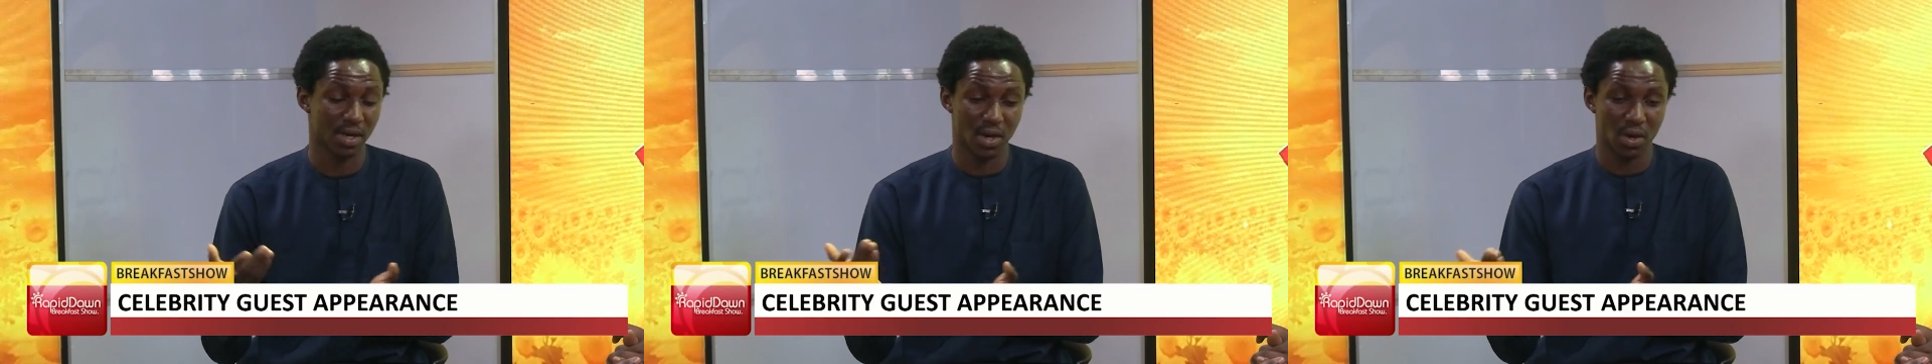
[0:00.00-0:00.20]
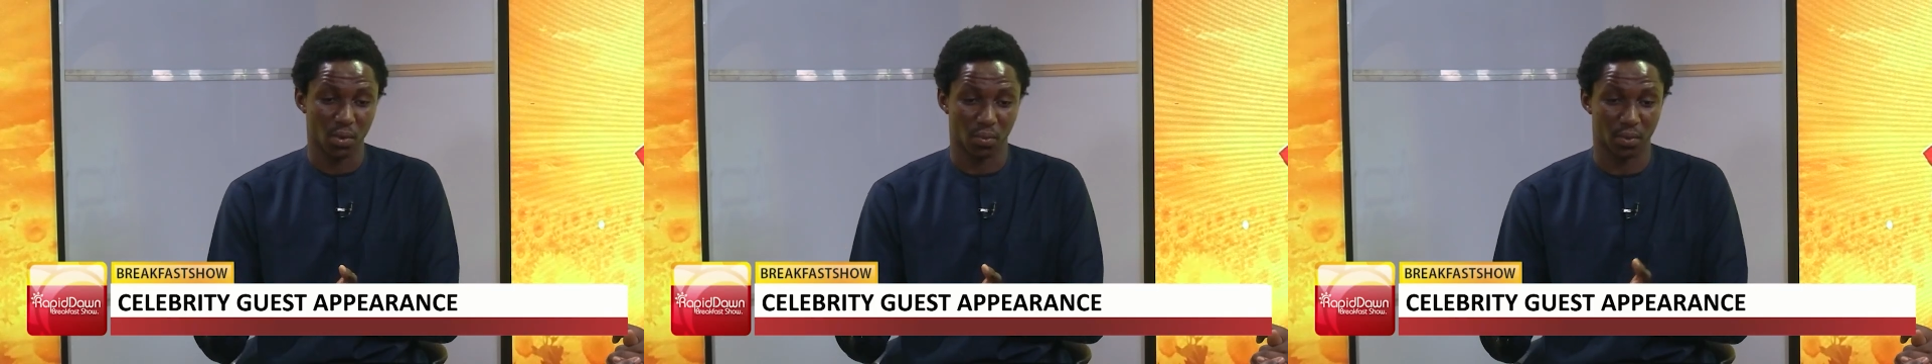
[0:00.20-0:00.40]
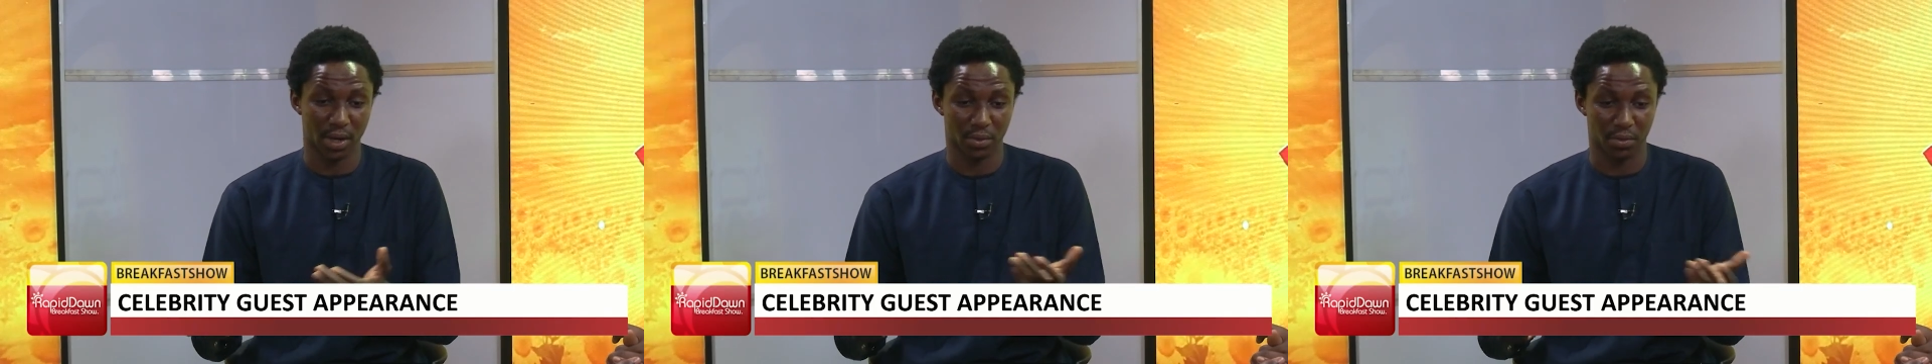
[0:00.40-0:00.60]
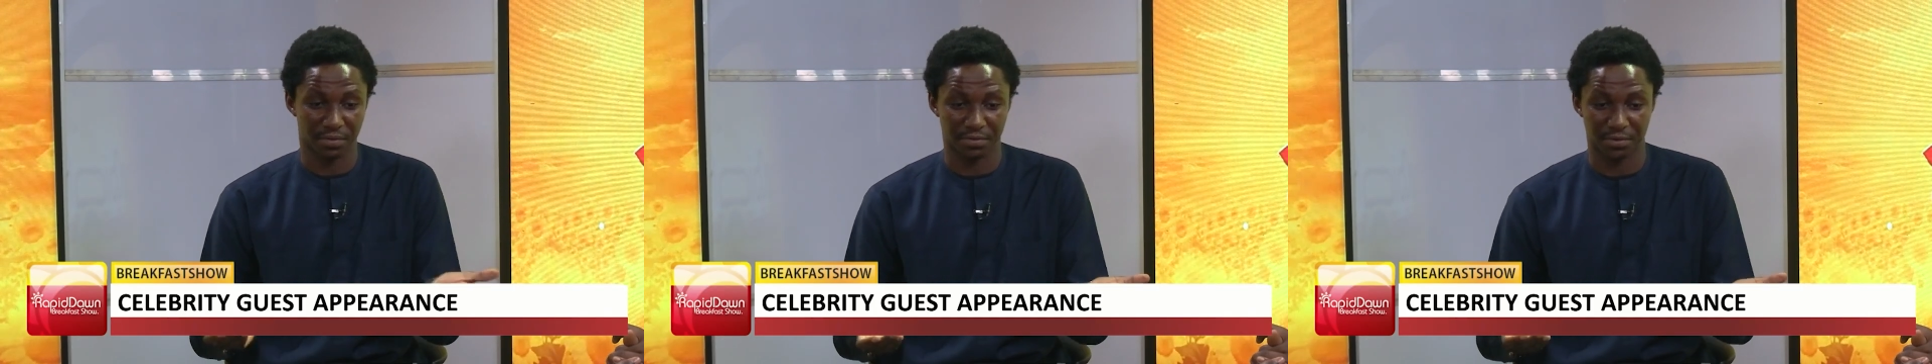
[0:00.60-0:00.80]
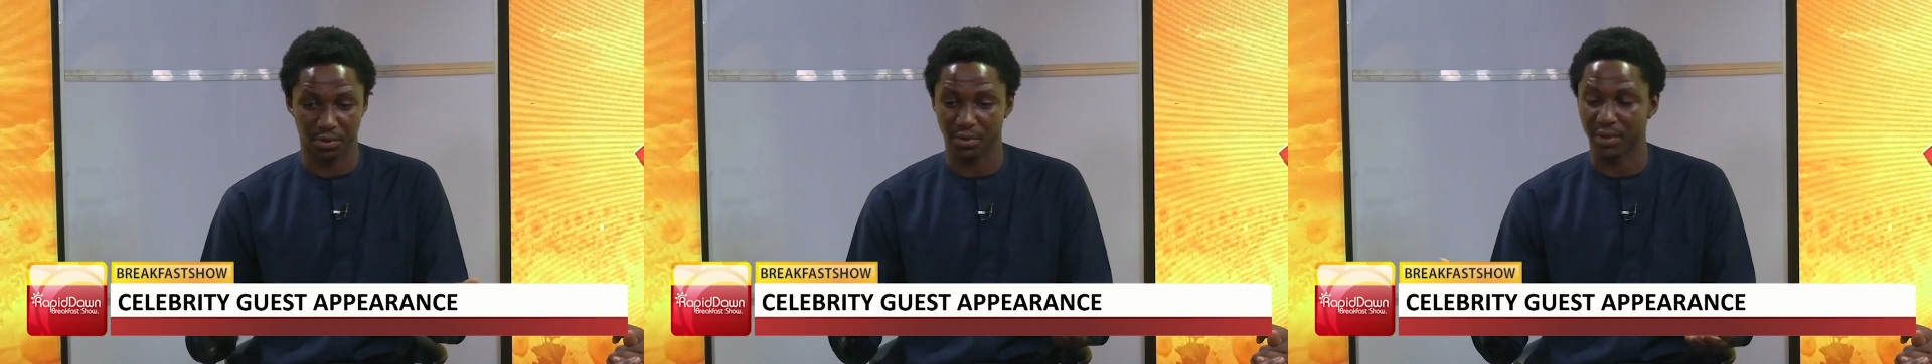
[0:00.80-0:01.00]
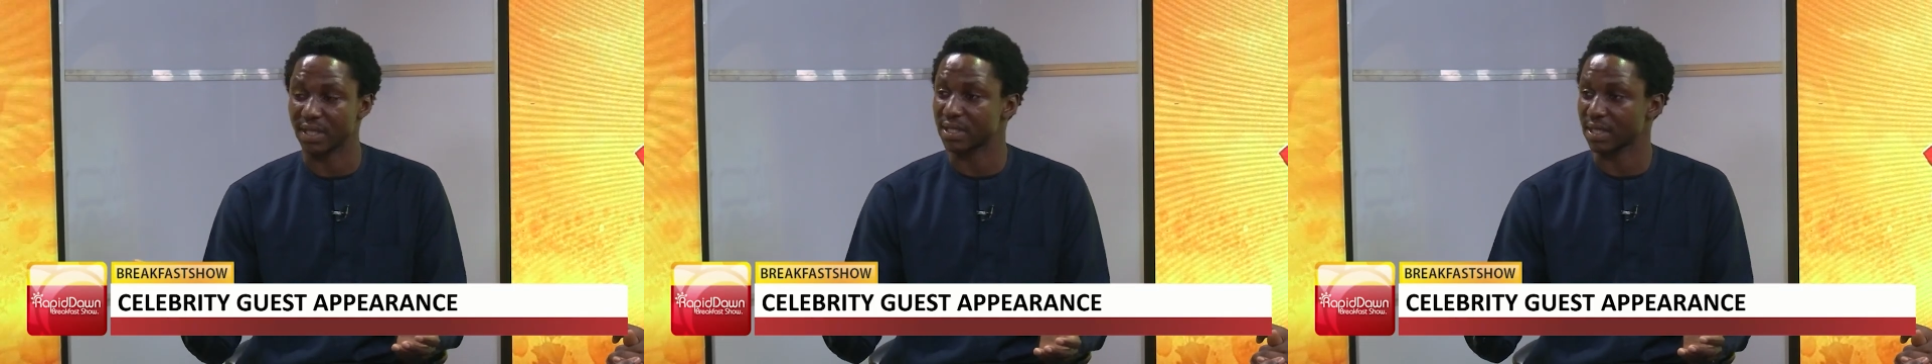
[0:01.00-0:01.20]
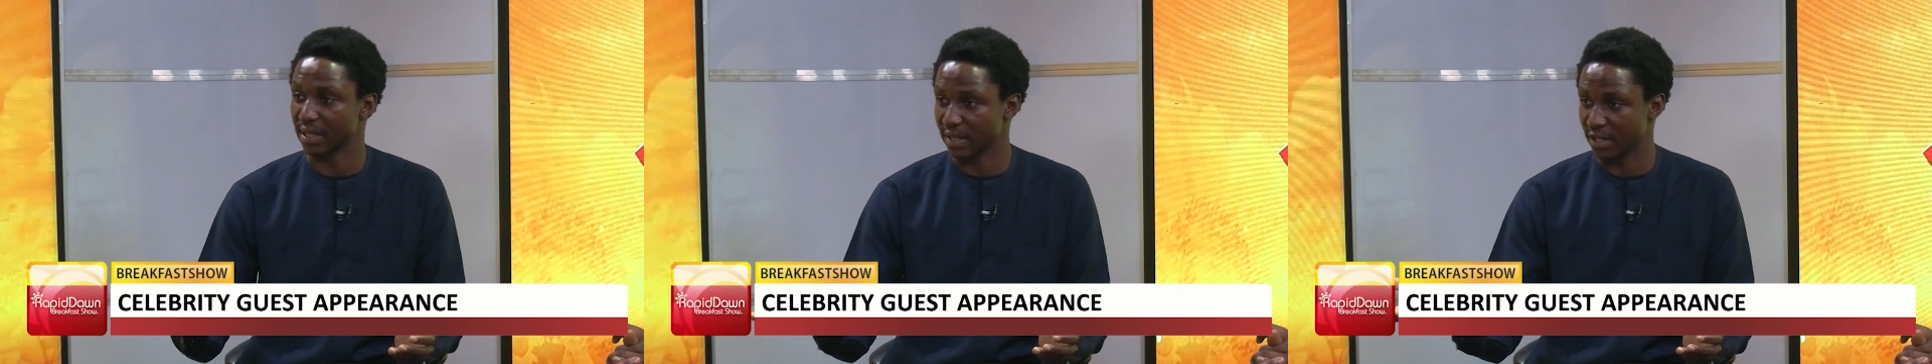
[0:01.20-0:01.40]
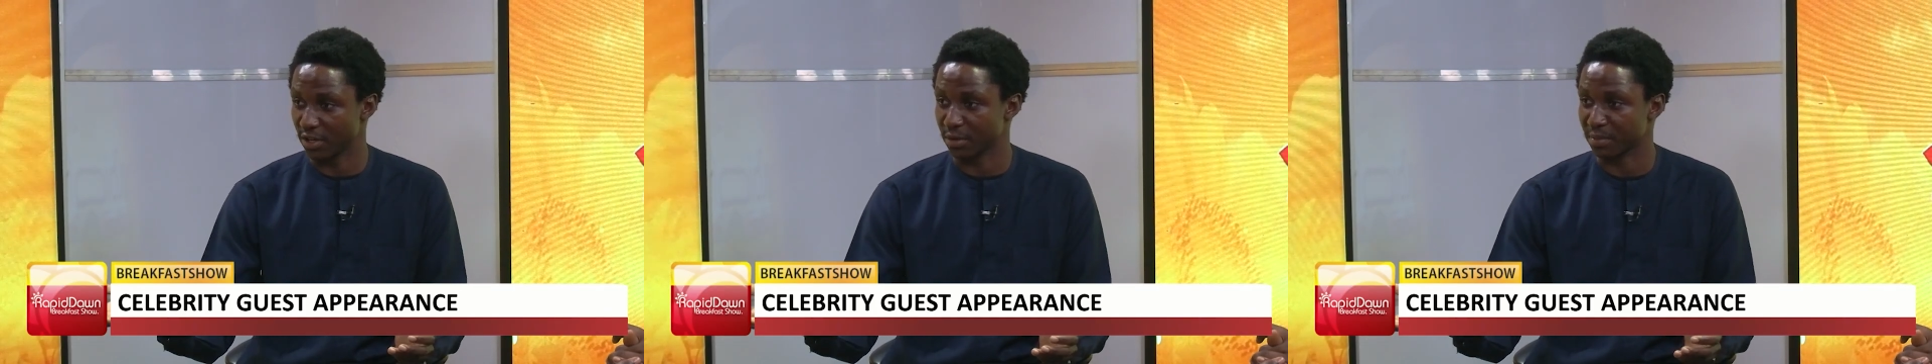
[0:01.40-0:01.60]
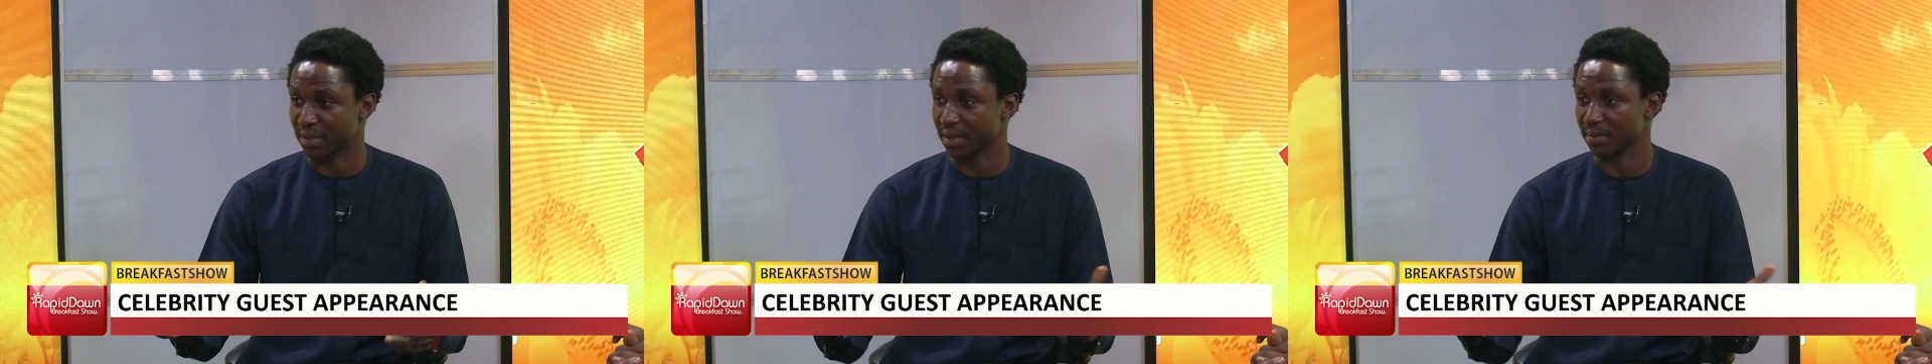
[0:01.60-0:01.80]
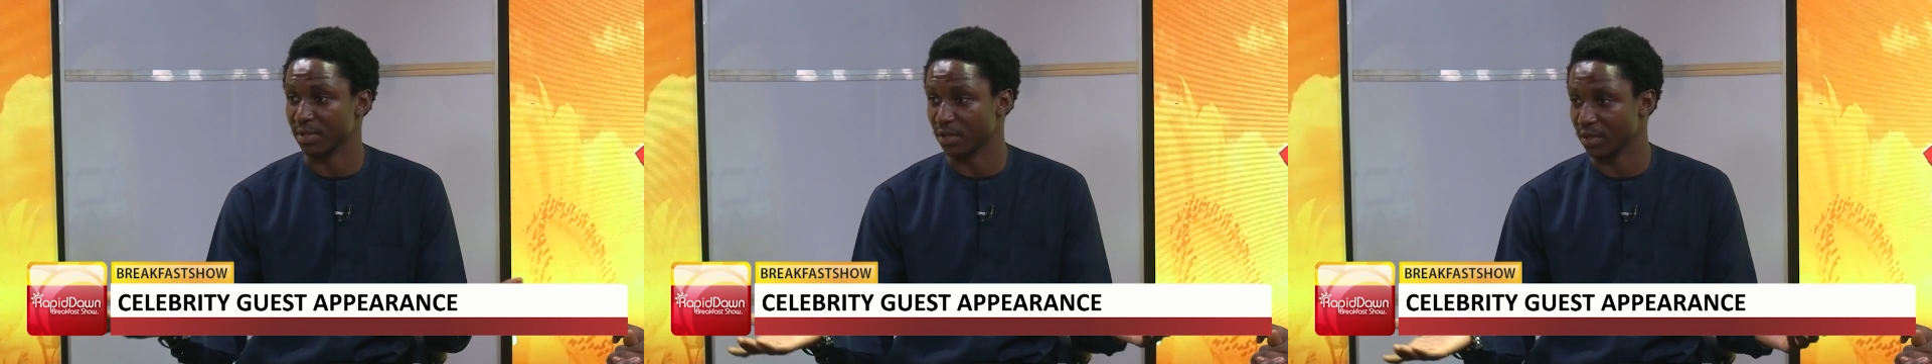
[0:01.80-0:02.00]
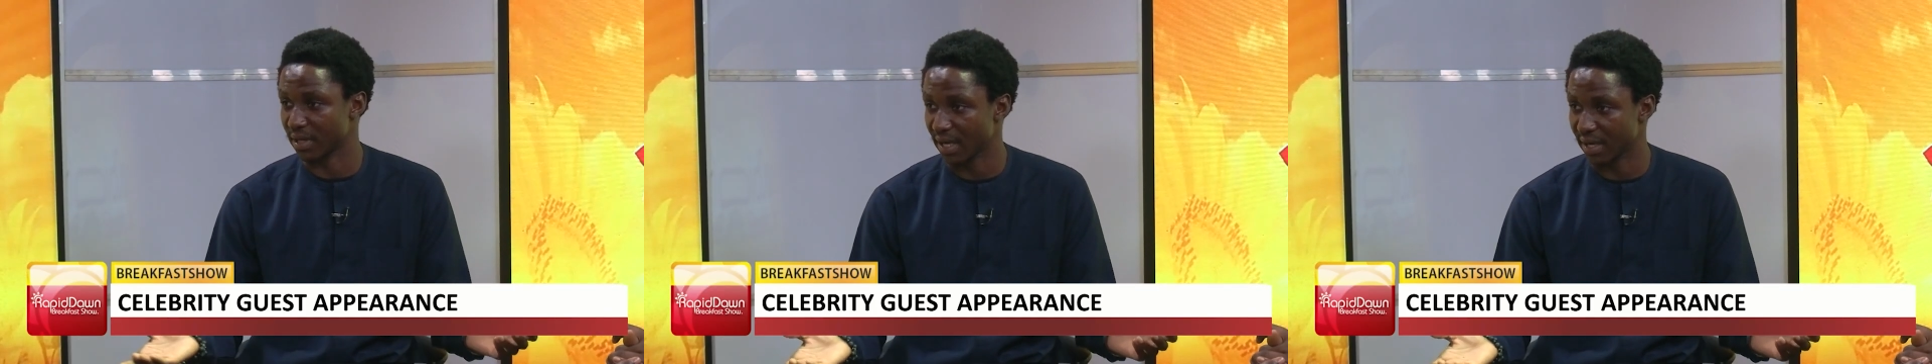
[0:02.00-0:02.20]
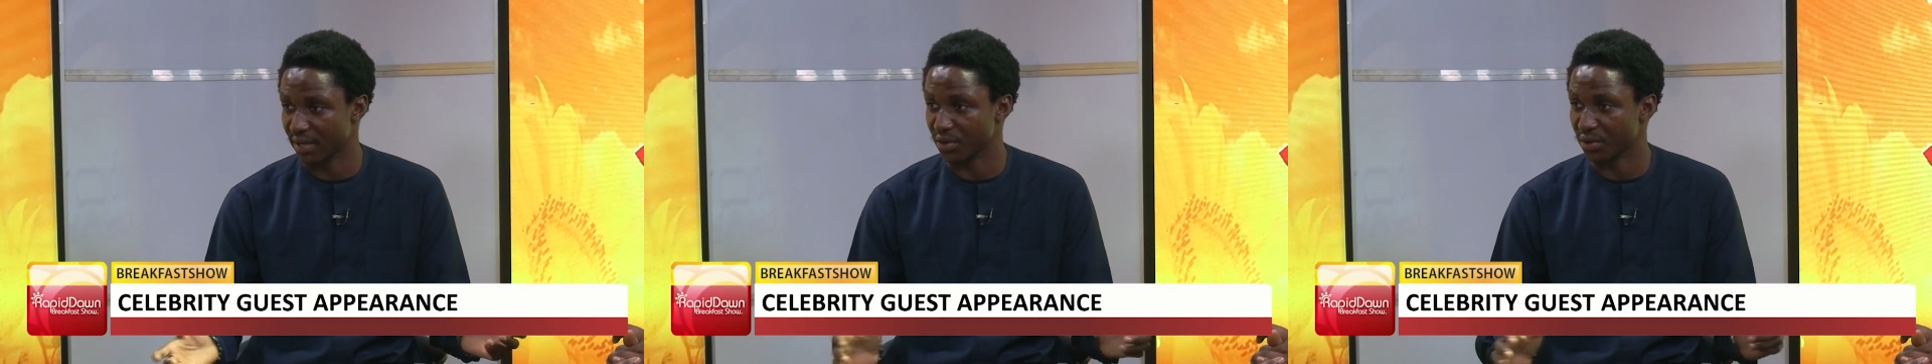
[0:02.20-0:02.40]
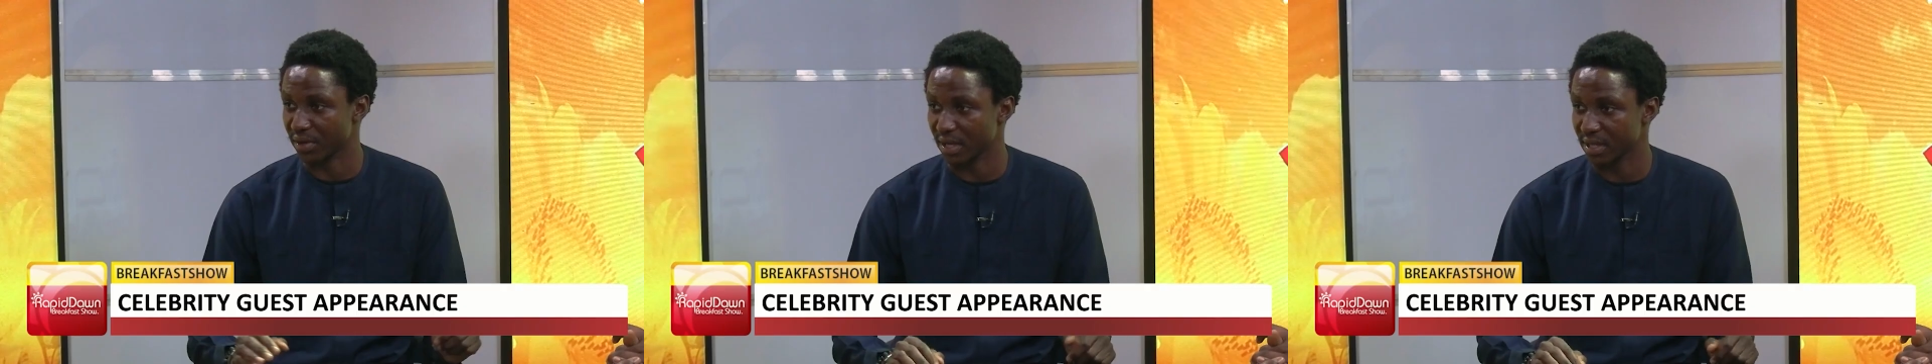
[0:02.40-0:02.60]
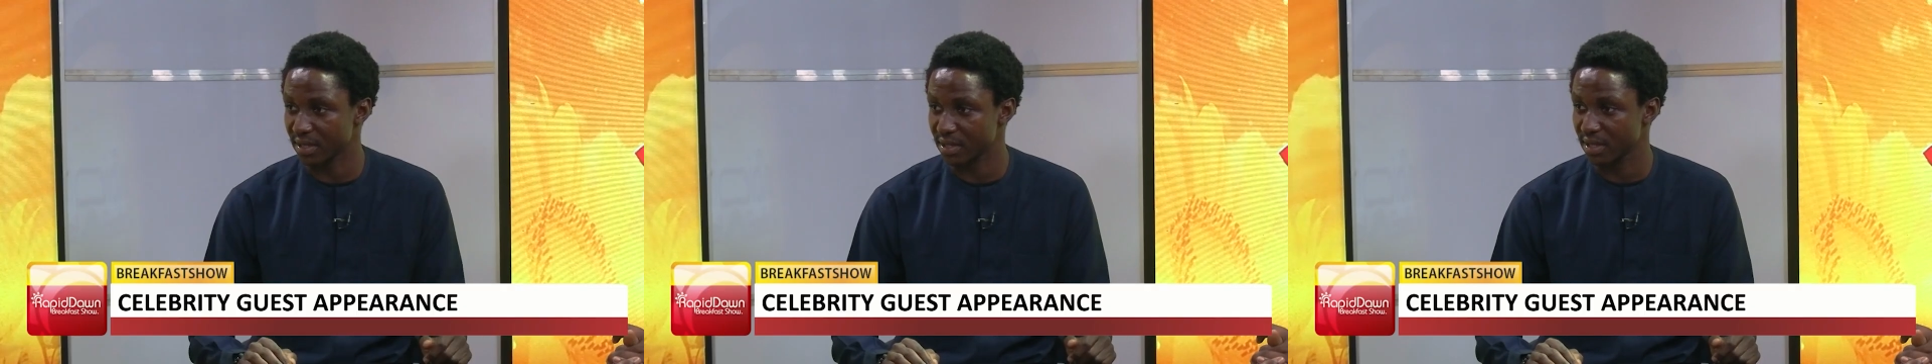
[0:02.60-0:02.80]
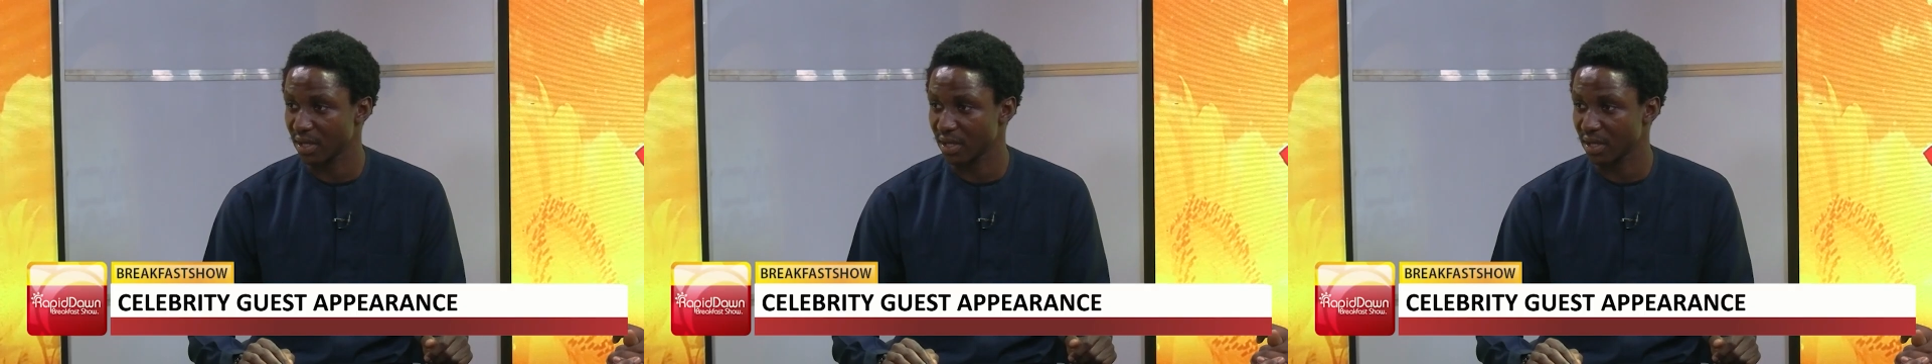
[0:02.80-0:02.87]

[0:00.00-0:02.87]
where we feel it can help them in other areas.